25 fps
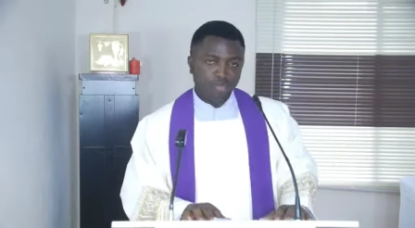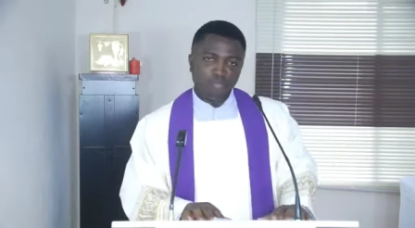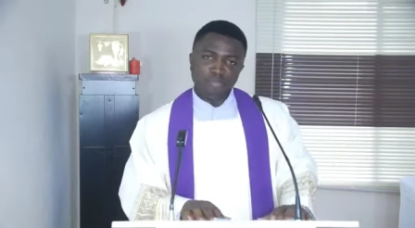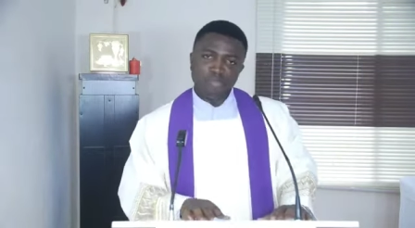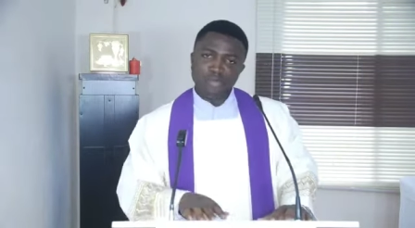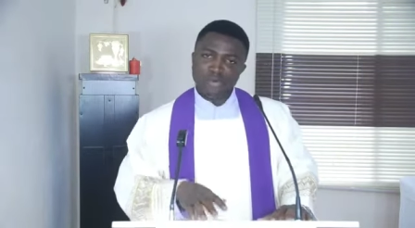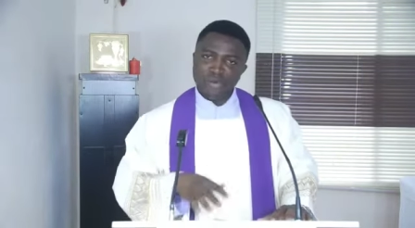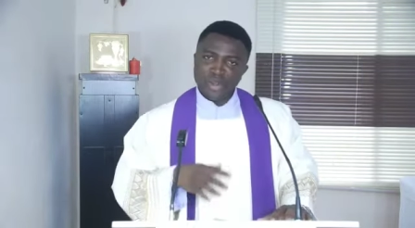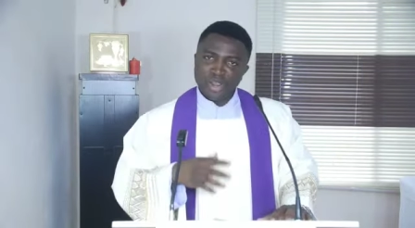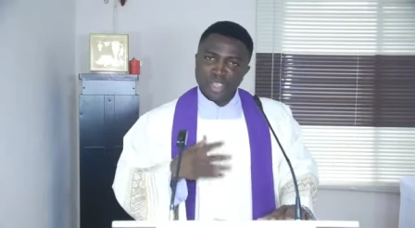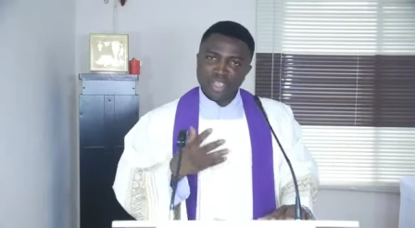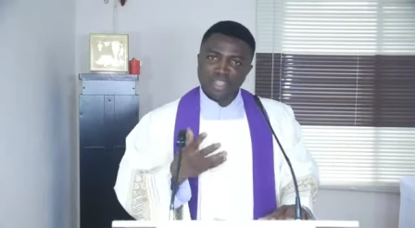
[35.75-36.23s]

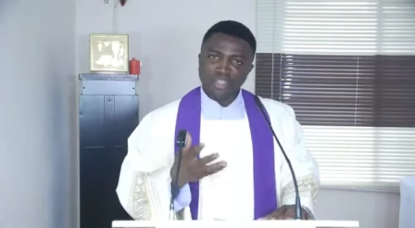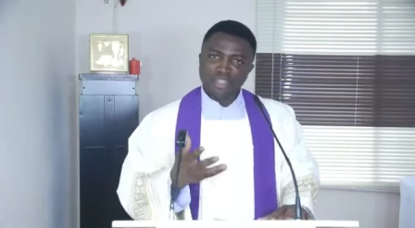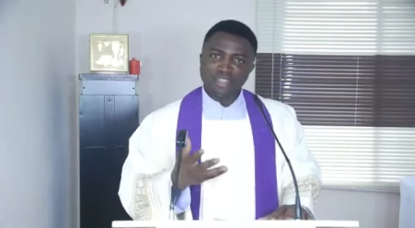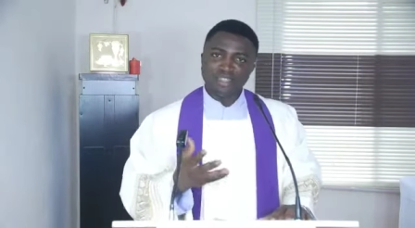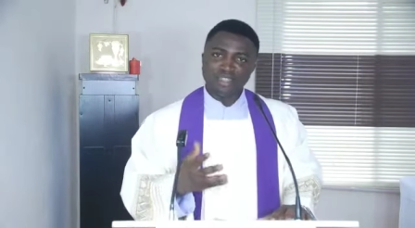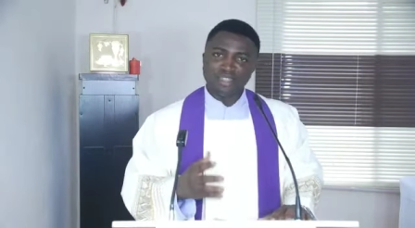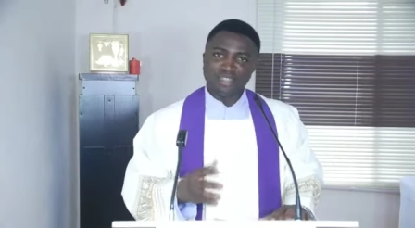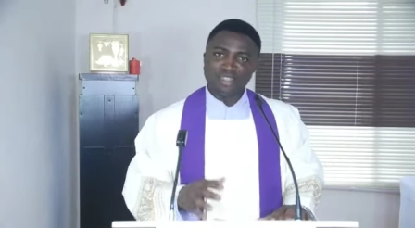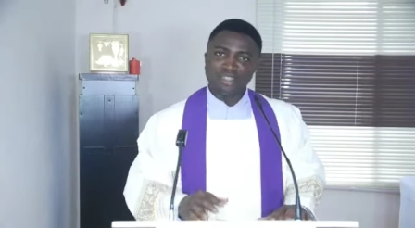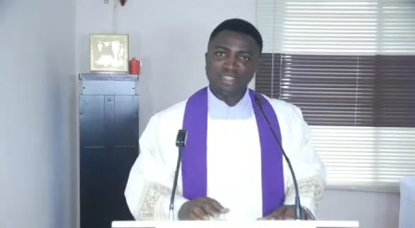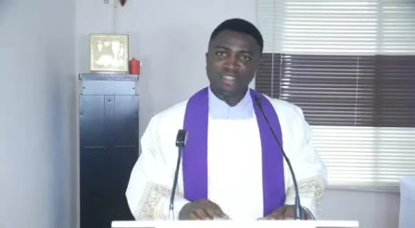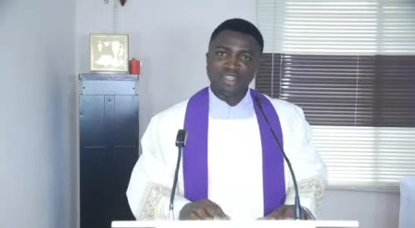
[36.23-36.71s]

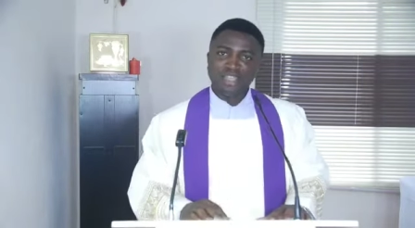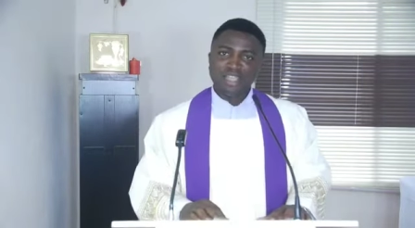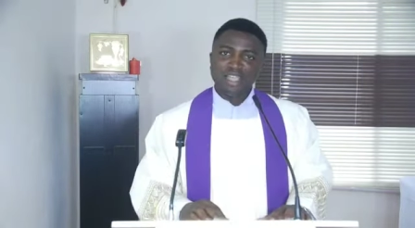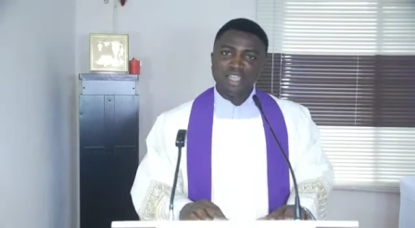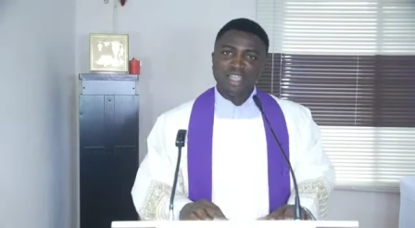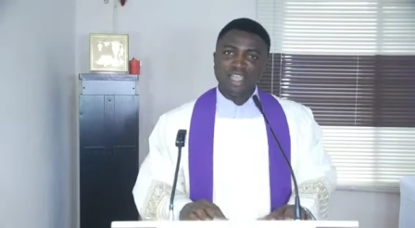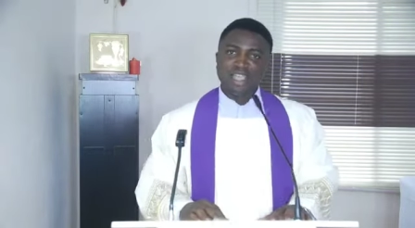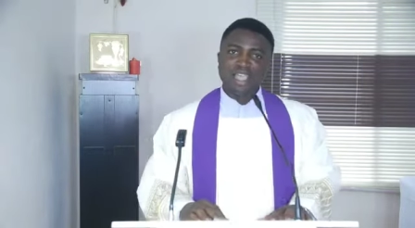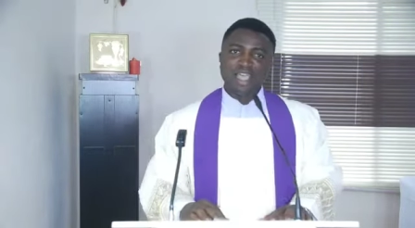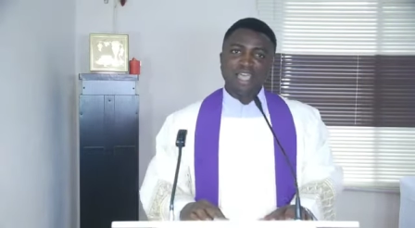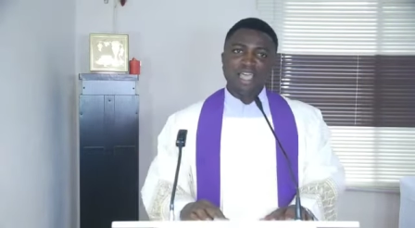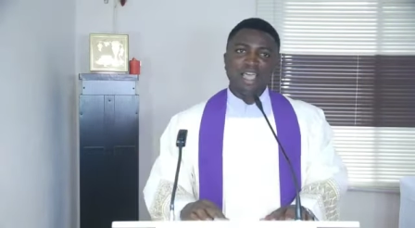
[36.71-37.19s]
praying
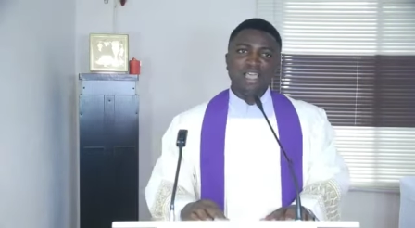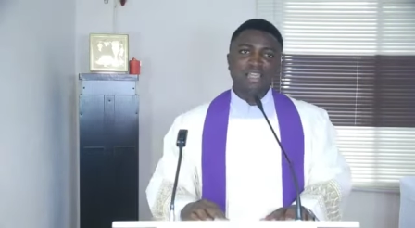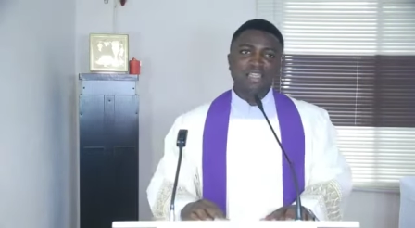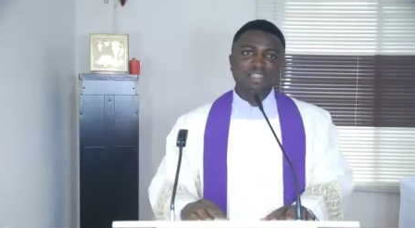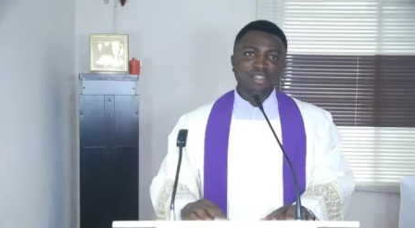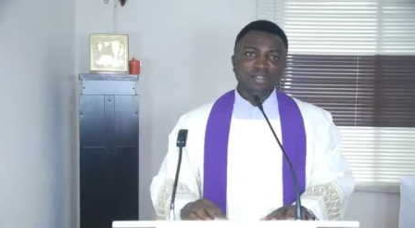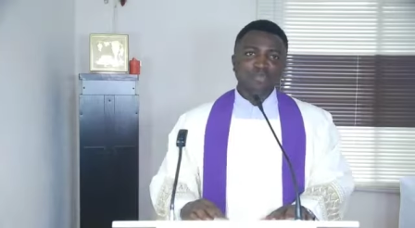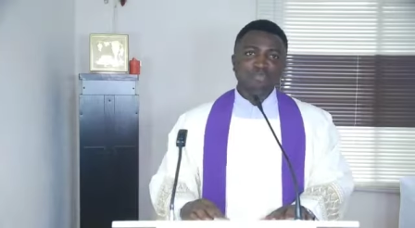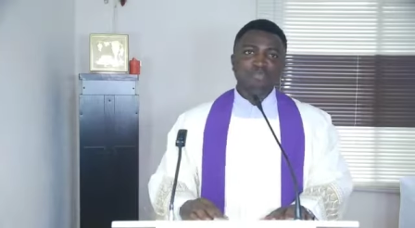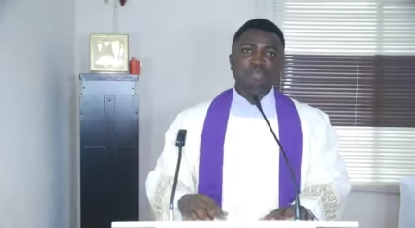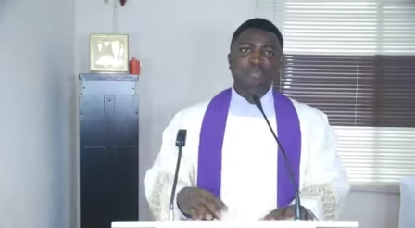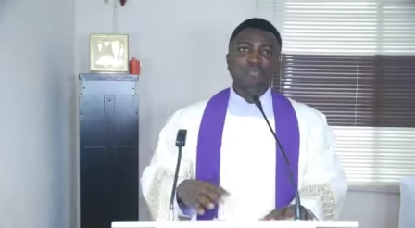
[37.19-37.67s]

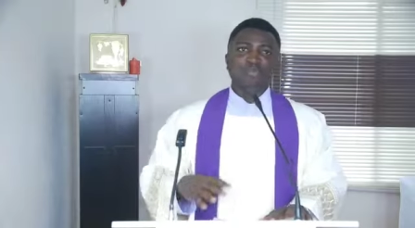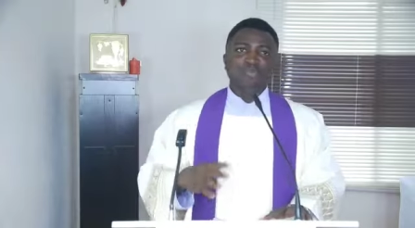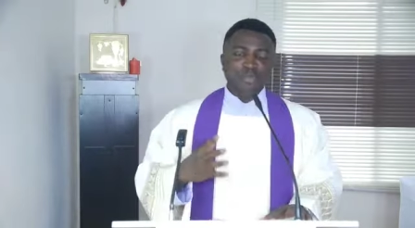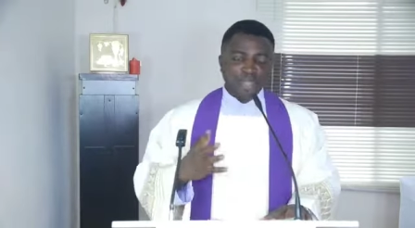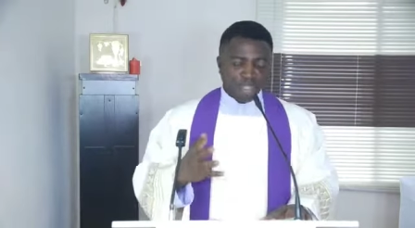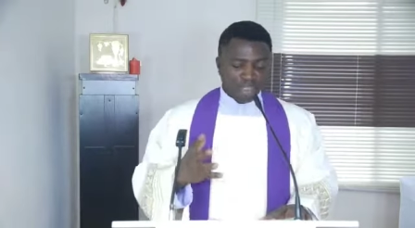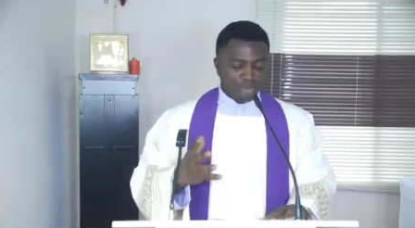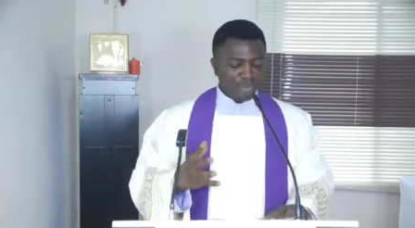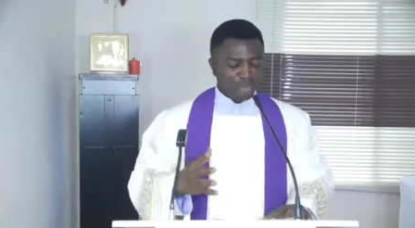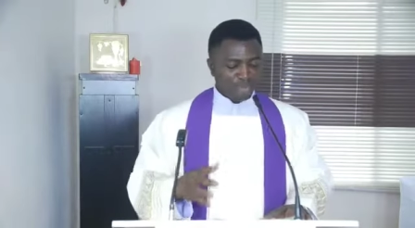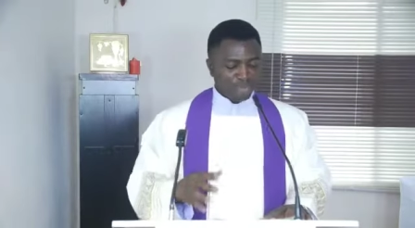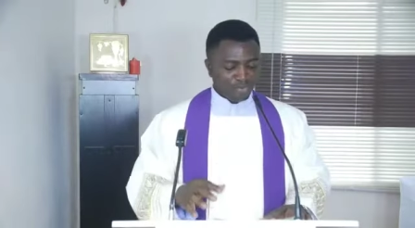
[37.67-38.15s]
and
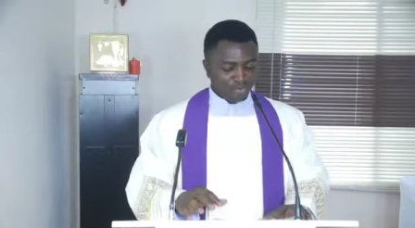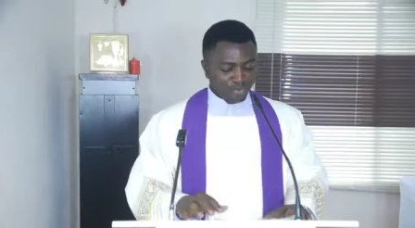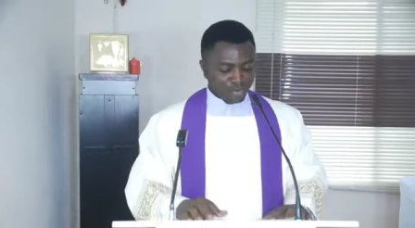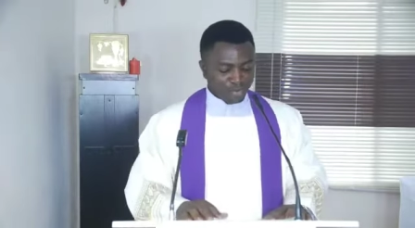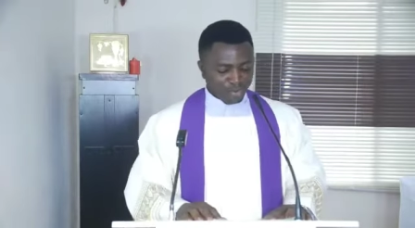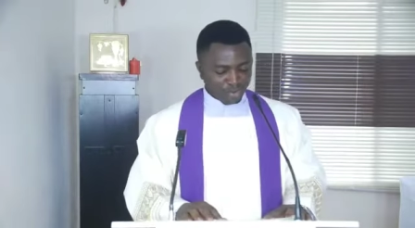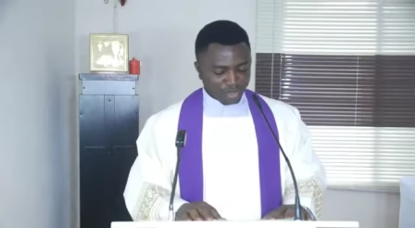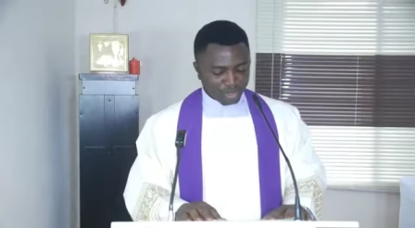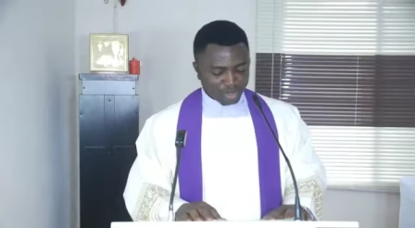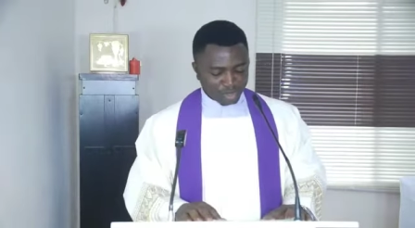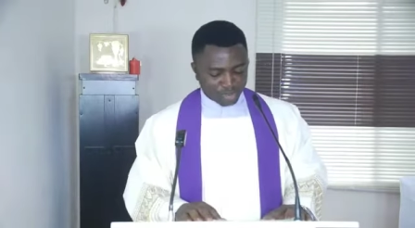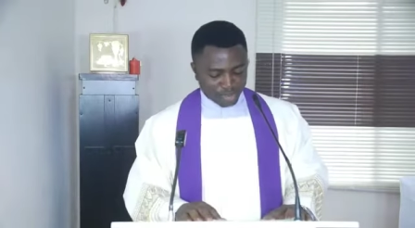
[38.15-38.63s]
preparing for
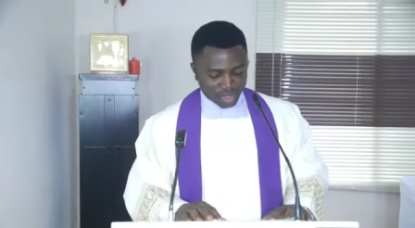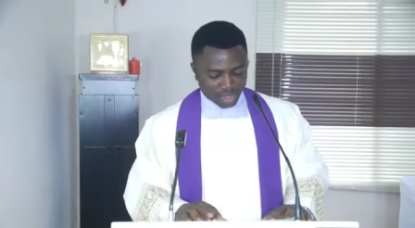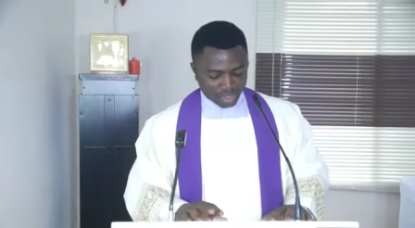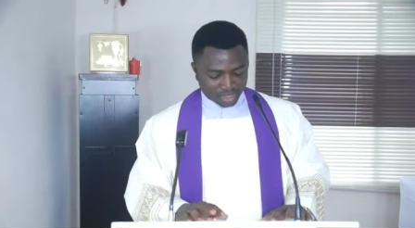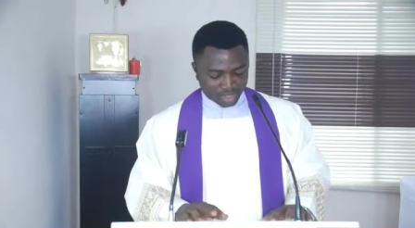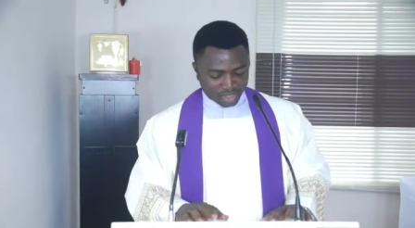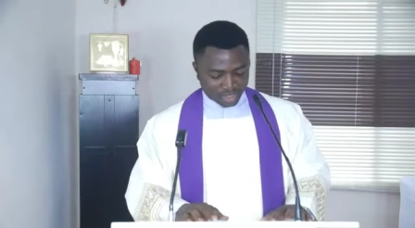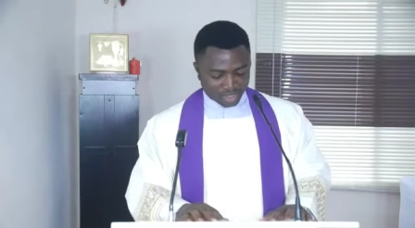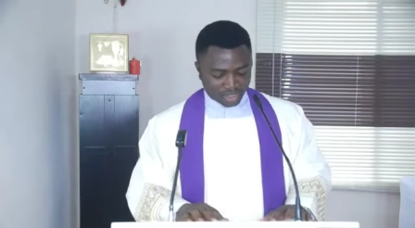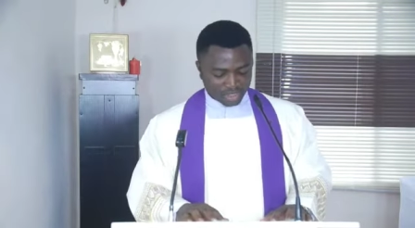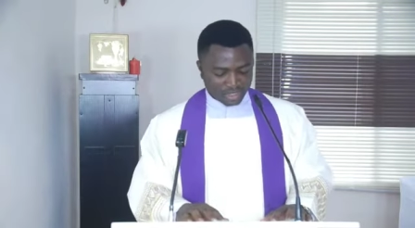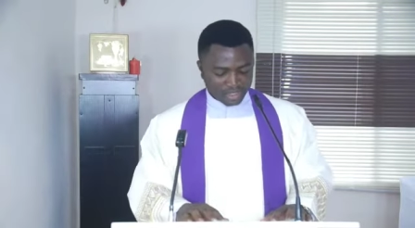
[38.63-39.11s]

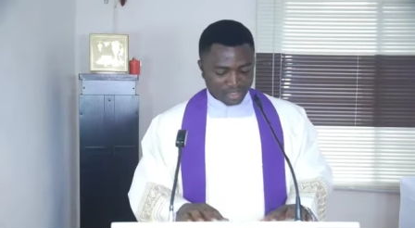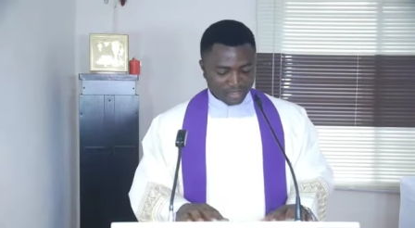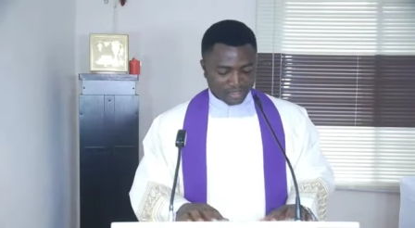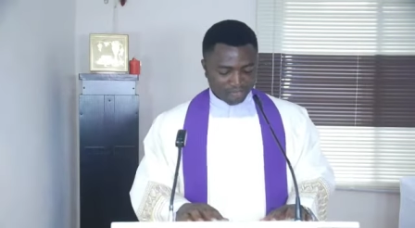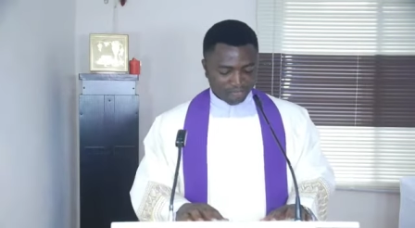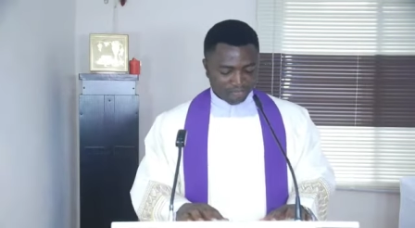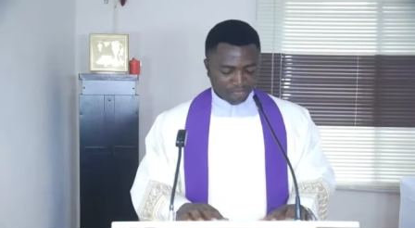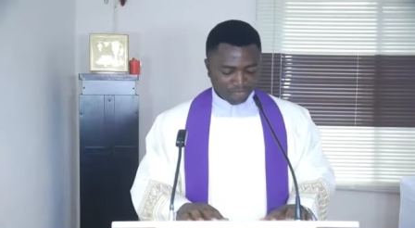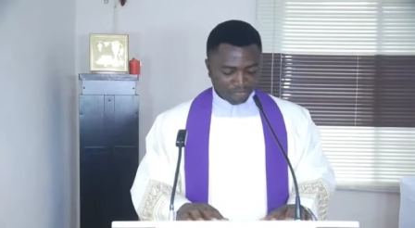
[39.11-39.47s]
Christmas.